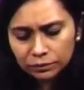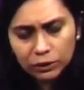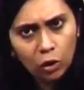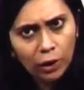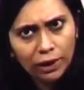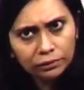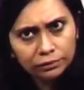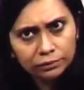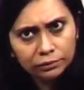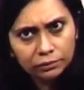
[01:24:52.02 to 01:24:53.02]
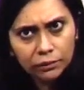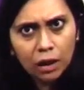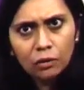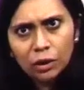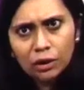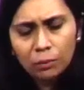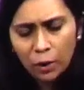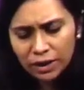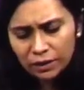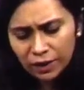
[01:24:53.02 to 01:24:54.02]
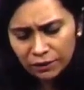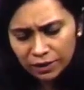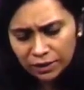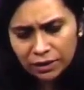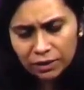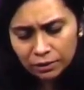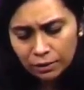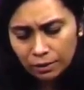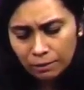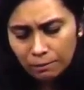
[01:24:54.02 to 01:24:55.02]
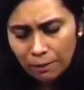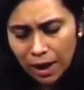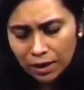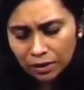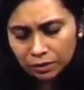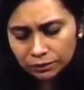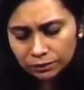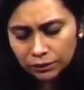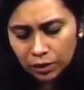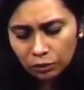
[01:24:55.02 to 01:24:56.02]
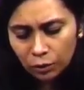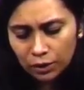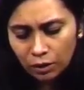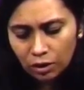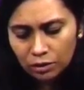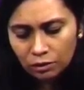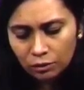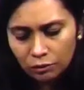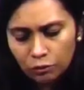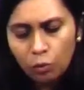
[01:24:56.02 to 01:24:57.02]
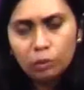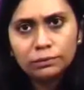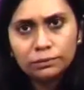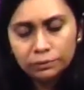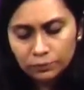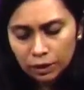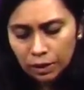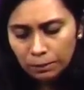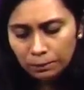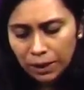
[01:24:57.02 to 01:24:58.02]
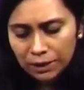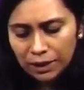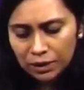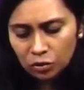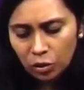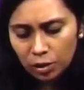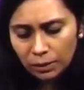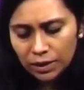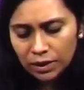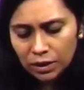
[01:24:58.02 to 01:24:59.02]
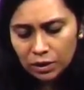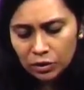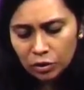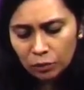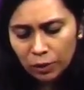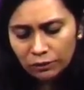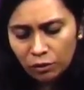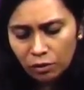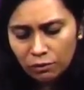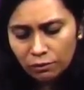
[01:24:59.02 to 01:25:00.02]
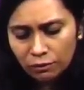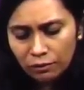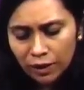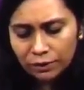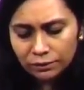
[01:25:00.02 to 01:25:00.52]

Okay. What are the points we have discussed? MAC 104. Blood gas solubility 0.45.